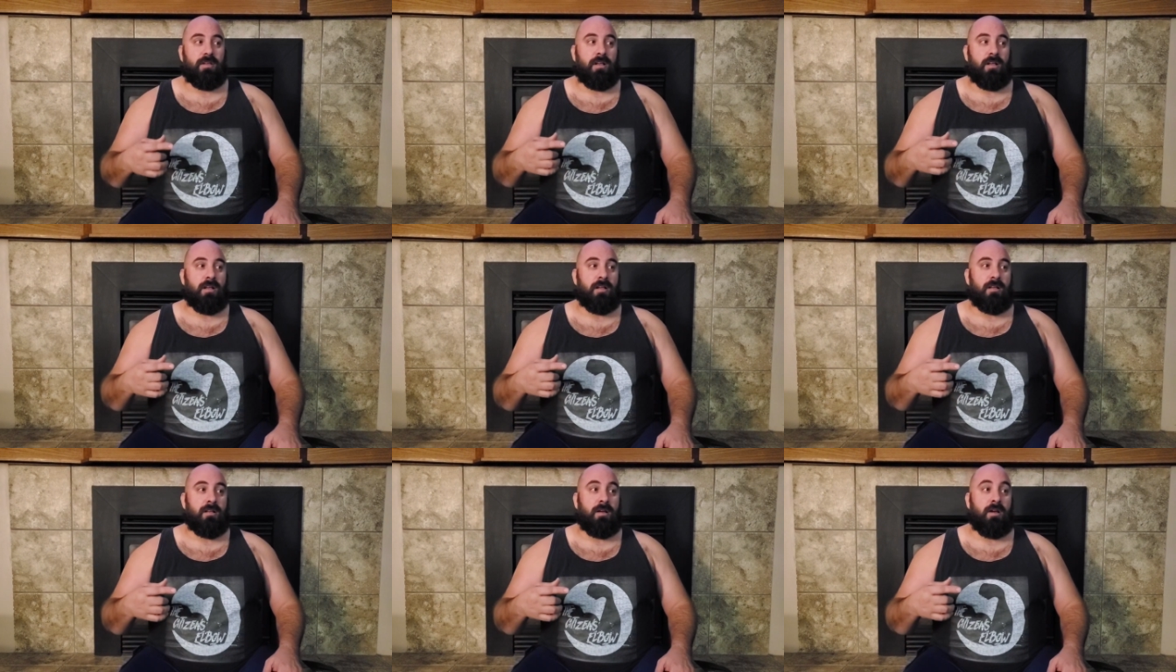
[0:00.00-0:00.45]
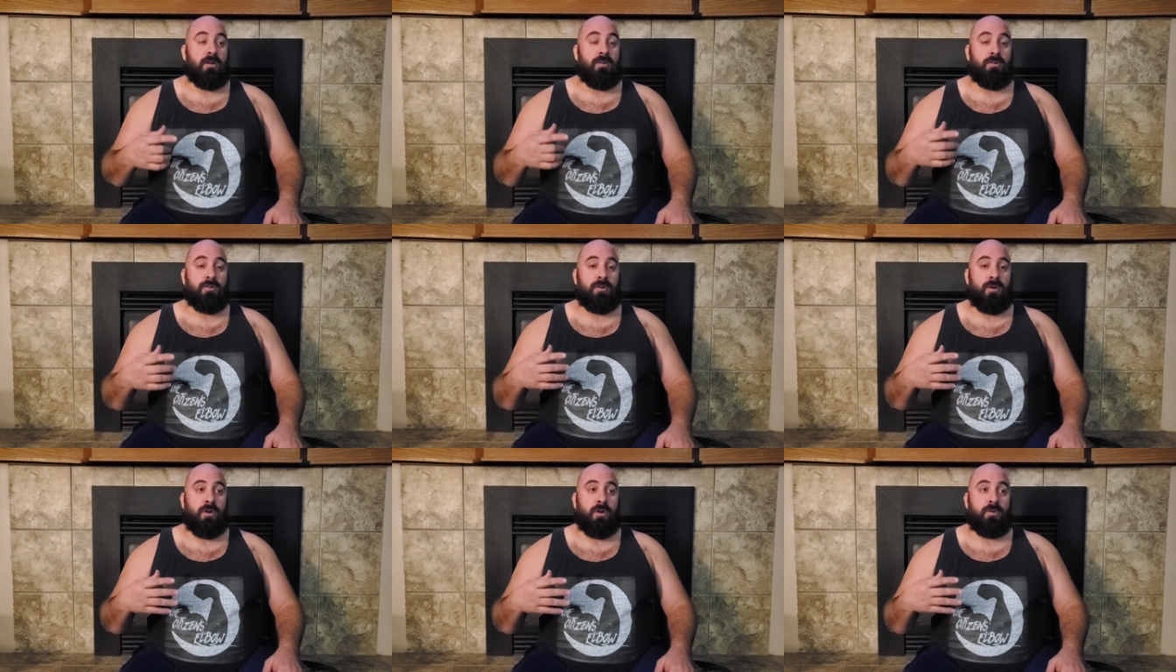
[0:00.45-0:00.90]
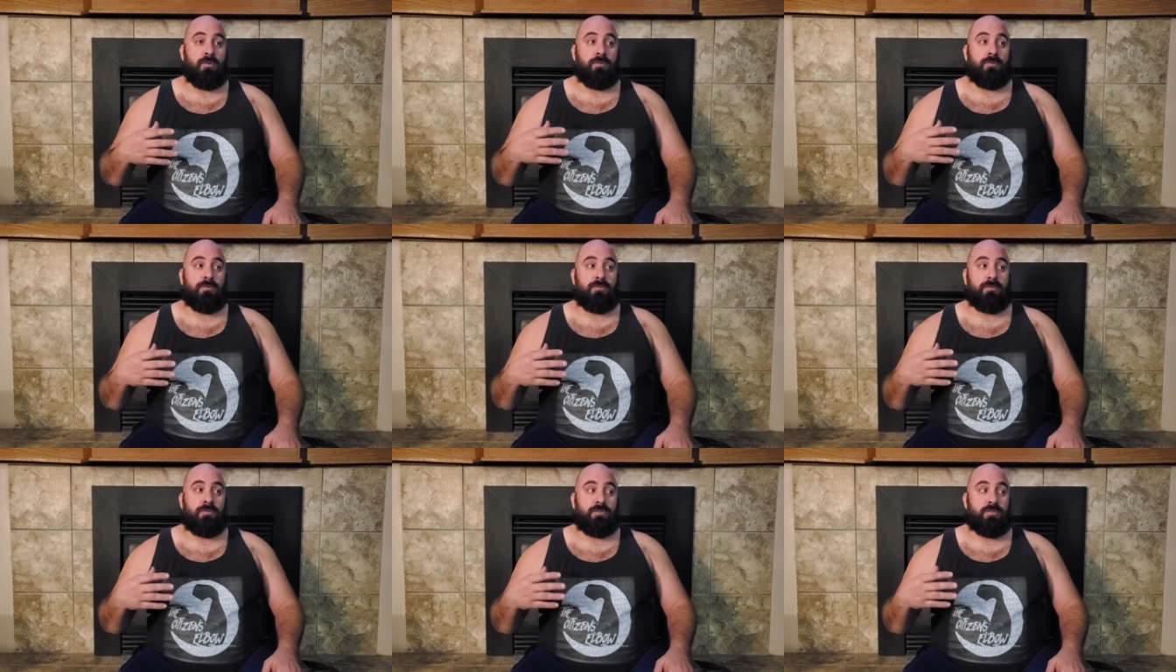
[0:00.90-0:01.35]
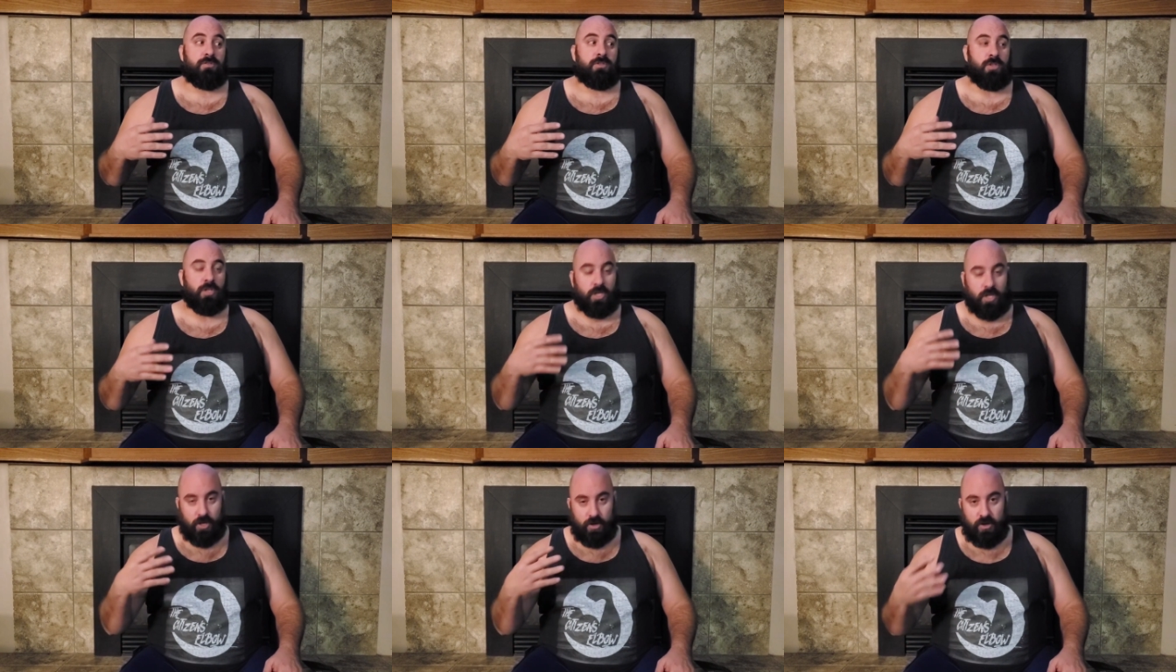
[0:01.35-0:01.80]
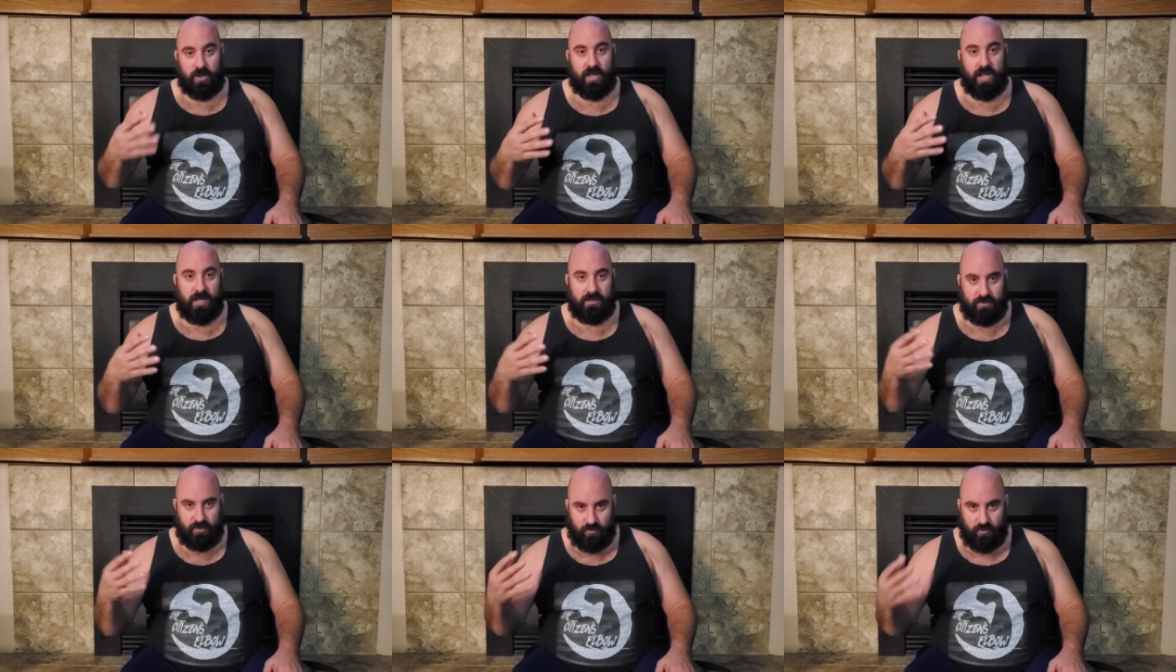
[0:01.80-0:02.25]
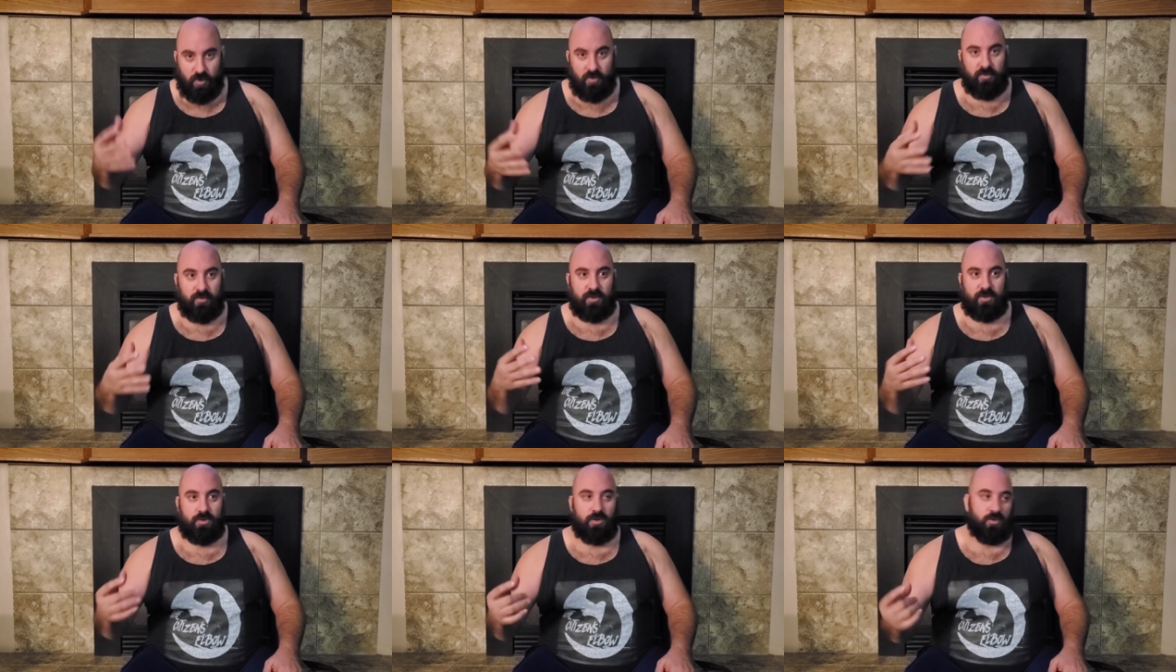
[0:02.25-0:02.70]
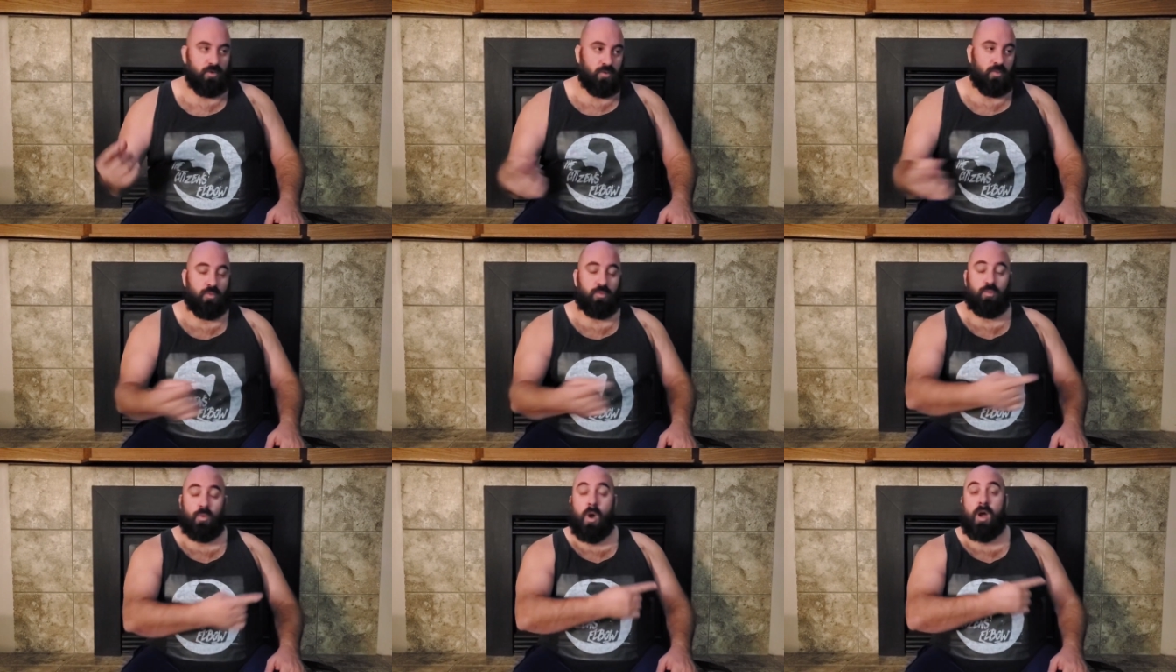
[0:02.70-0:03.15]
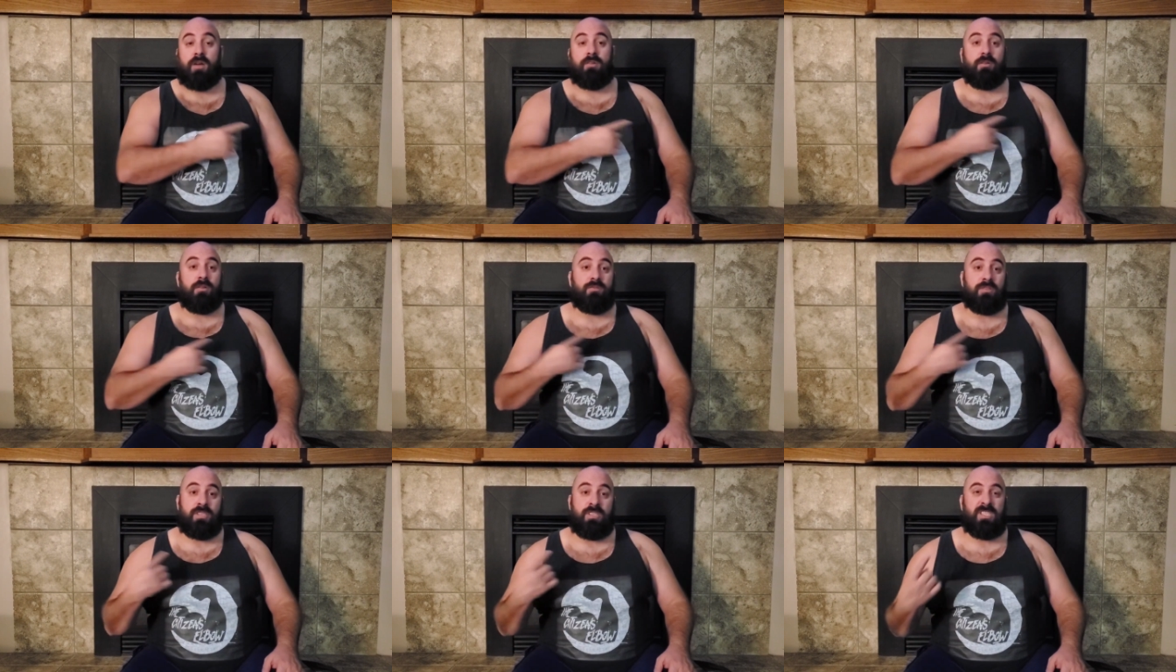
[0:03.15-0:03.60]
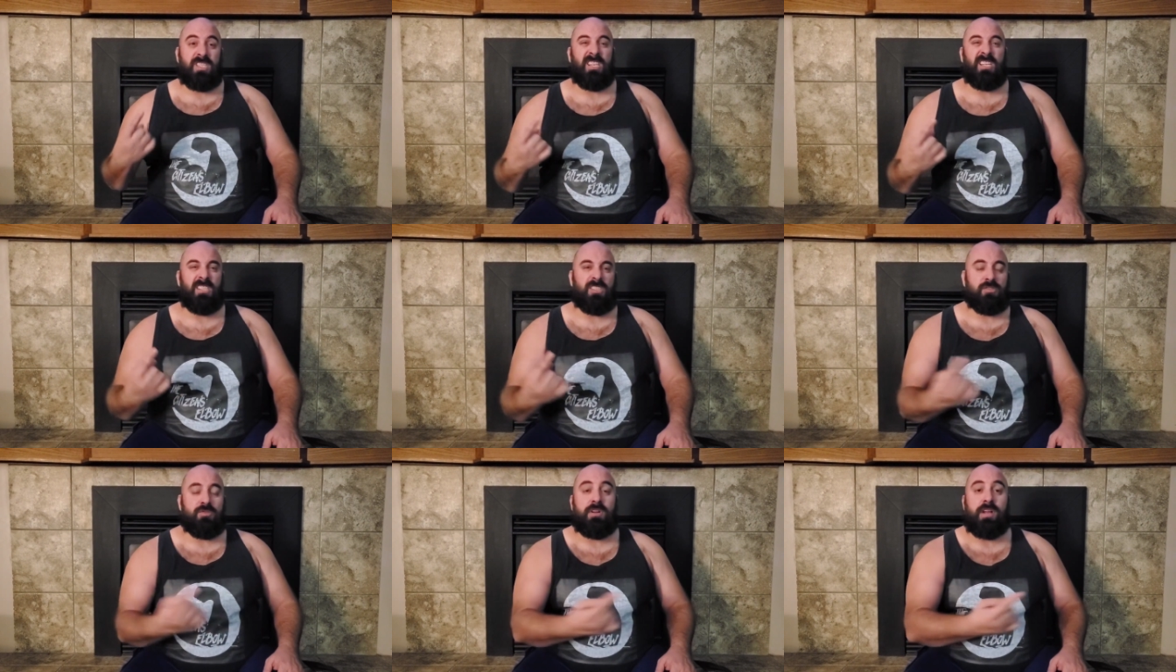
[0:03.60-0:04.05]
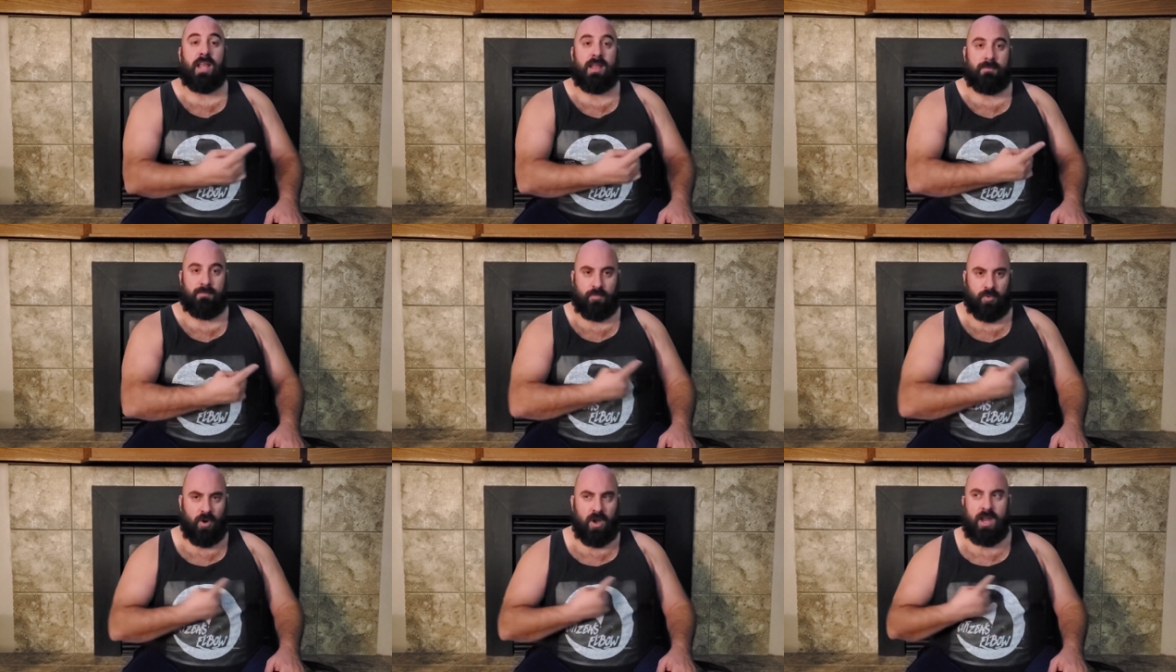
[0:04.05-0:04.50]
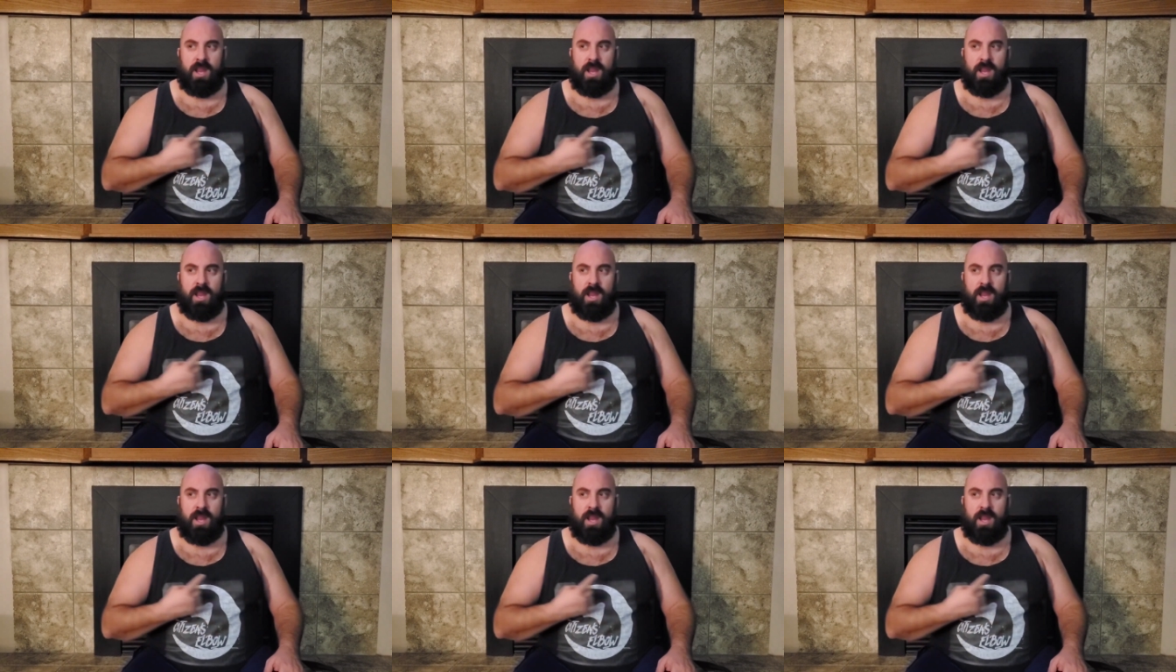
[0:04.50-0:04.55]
uh, our, our security guys, our roving patrol, who walk around the city street and